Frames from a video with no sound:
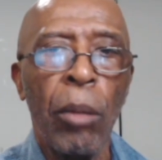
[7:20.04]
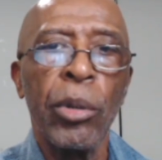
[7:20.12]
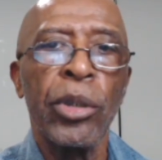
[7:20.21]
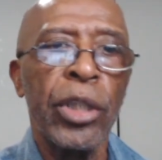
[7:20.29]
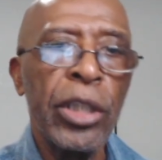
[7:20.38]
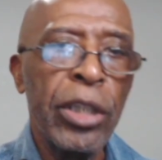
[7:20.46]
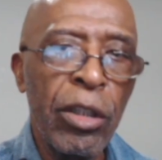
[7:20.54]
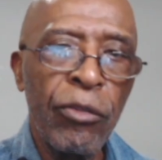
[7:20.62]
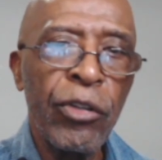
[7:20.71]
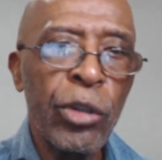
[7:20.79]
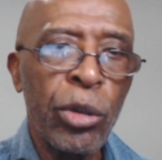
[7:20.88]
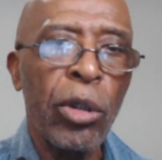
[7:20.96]
because these
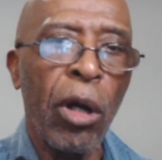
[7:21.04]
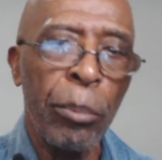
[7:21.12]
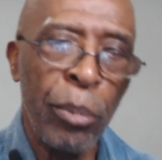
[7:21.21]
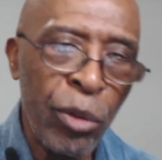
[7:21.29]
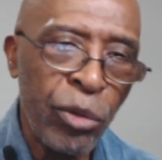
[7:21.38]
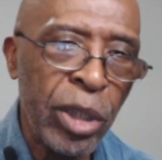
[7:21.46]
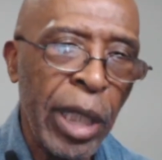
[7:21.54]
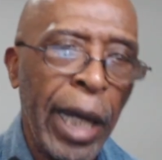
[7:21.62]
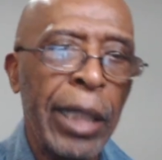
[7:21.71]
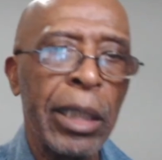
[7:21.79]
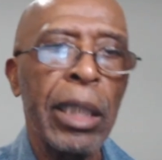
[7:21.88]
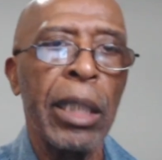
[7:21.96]
individuals are
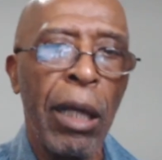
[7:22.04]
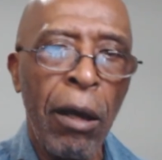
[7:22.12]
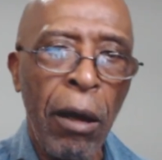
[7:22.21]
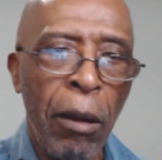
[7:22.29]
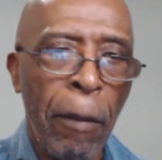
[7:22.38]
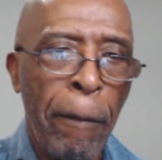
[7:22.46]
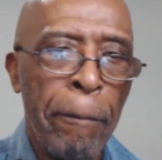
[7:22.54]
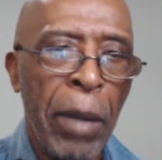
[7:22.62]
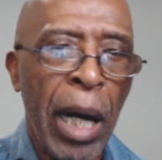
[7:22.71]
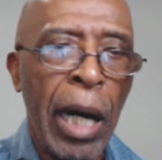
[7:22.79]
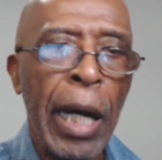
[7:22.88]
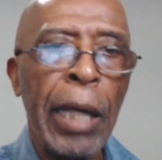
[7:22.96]
protected
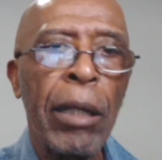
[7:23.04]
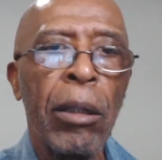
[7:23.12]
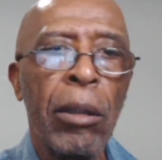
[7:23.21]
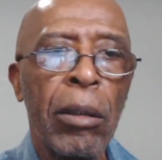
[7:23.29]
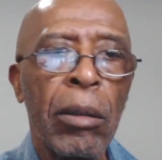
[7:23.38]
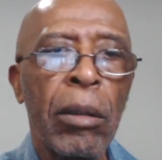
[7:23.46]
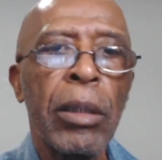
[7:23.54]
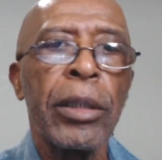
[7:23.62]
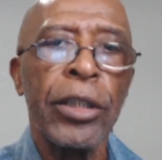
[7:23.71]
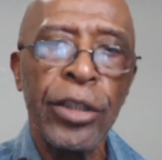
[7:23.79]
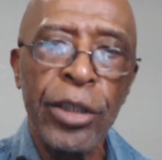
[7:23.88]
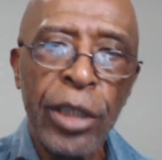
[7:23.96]
by
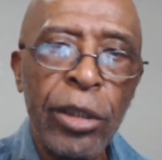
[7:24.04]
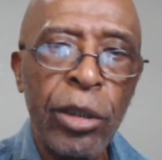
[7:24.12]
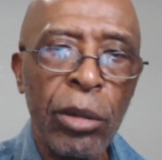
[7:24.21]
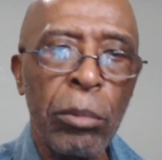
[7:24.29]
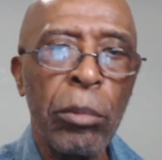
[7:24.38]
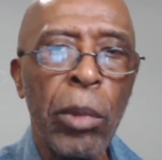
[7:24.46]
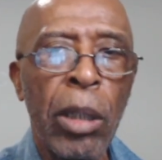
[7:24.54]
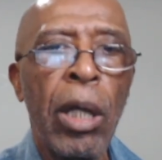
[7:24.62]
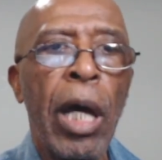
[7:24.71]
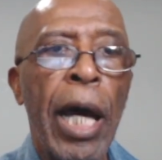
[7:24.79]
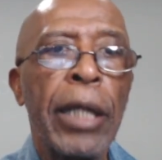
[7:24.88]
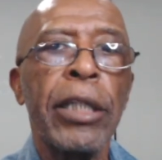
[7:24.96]
the system,
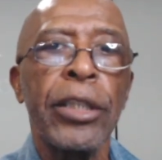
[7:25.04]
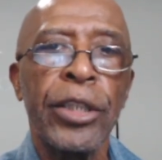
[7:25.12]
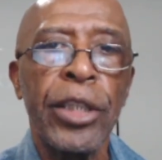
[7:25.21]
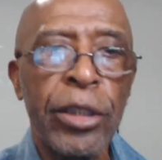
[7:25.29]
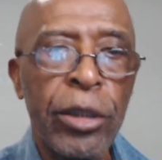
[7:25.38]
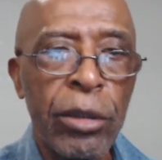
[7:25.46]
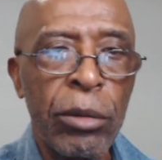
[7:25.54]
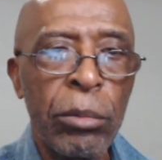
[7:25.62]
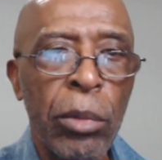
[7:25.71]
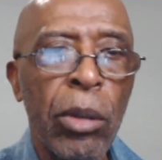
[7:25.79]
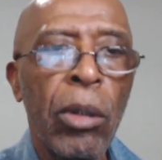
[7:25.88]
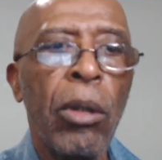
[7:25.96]
and the
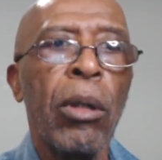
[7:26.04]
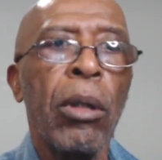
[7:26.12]
system